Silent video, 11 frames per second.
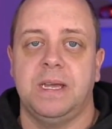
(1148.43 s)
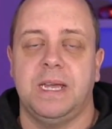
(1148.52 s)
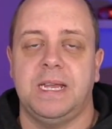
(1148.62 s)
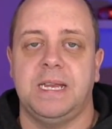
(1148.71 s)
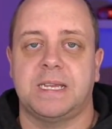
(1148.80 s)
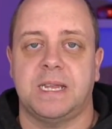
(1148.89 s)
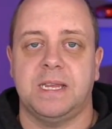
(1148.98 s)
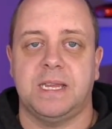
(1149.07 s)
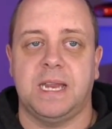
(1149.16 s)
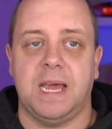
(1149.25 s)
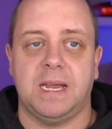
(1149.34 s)
in the
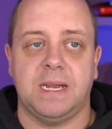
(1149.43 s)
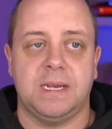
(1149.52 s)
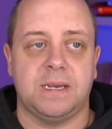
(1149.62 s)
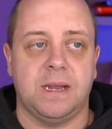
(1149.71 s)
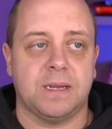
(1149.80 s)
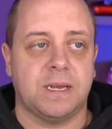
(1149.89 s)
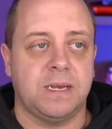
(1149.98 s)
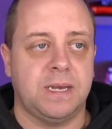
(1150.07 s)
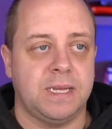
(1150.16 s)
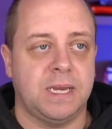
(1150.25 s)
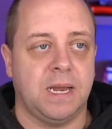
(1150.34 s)
sense that it's not
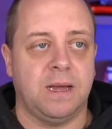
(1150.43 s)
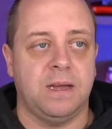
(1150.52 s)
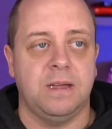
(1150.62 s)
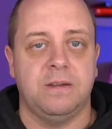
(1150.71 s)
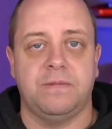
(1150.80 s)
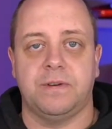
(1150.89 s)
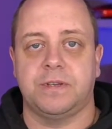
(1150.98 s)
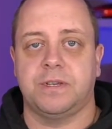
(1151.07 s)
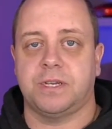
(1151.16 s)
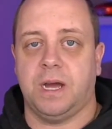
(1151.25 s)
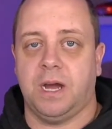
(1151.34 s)
Tesla
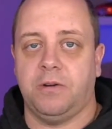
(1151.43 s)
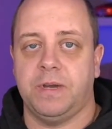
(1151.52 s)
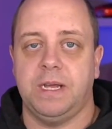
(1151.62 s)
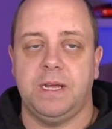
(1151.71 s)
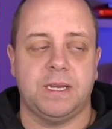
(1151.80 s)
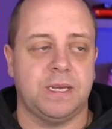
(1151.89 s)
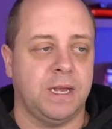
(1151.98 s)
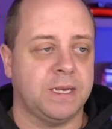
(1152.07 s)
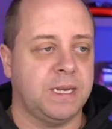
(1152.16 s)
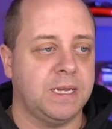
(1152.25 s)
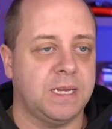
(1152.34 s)
versus Audi, it's
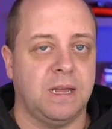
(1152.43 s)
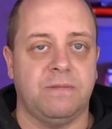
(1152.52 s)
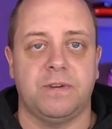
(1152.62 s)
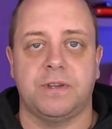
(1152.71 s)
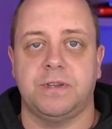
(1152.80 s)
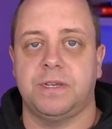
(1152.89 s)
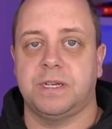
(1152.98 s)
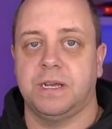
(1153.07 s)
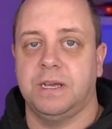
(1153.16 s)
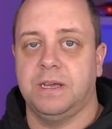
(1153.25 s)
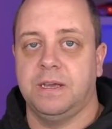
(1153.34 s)
not Tesla versus
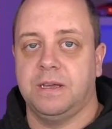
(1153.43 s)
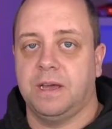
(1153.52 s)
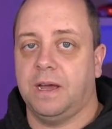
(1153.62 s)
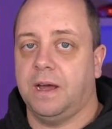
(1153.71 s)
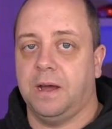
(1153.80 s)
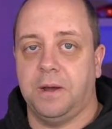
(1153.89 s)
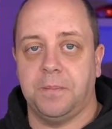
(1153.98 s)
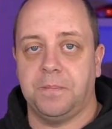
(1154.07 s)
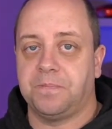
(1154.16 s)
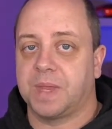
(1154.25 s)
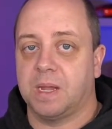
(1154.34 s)

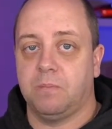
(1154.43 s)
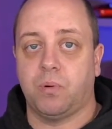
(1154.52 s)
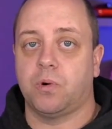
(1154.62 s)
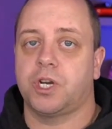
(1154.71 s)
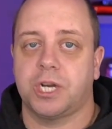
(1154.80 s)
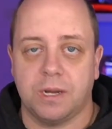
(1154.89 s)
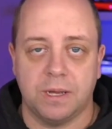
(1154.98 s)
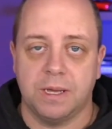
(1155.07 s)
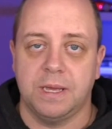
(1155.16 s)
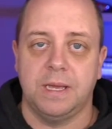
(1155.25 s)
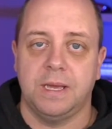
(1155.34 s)
Porsche
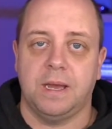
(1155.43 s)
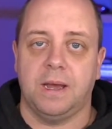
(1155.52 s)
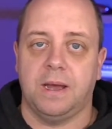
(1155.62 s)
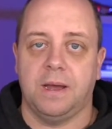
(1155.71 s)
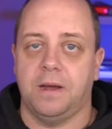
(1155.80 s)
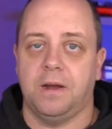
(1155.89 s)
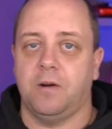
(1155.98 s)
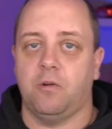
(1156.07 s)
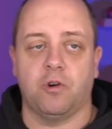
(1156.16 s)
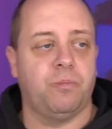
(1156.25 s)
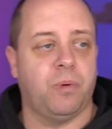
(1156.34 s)

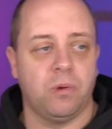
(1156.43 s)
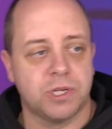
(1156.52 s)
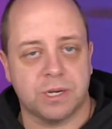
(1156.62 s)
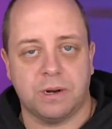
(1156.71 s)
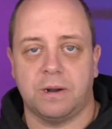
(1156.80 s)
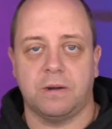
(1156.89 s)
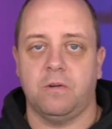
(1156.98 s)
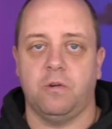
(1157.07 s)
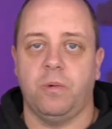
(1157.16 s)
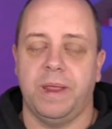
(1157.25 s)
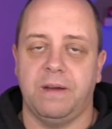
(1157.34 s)
or Polestar
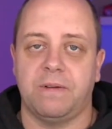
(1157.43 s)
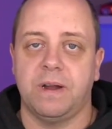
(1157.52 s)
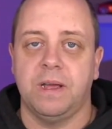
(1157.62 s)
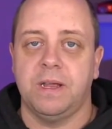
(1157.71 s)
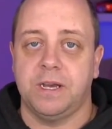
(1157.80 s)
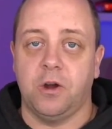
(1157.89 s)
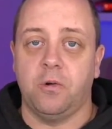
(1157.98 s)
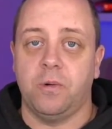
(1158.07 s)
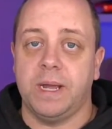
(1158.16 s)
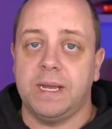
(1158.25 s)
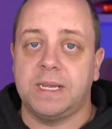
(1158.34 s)
or whatever.
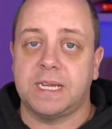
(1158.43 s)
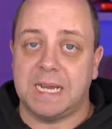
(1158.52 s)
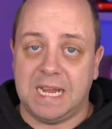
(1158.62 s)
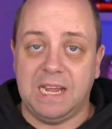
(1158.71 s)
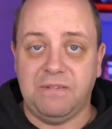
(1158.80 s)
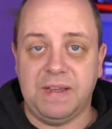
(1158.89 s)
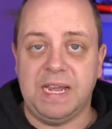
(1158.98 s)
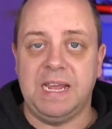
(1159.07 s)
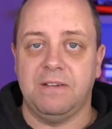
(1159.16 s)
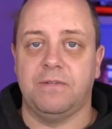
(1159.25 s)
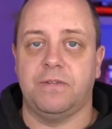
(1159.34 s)
No, it's
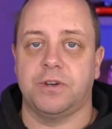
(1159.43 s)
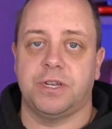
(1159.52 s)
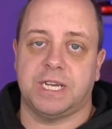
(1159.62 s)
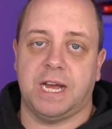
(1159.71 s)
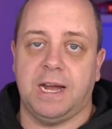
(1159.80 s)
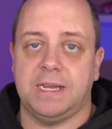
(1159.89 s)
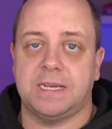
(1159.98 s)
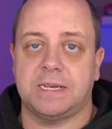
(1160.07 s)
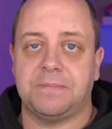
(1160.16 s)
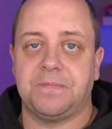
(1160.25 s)
EV versus ICE,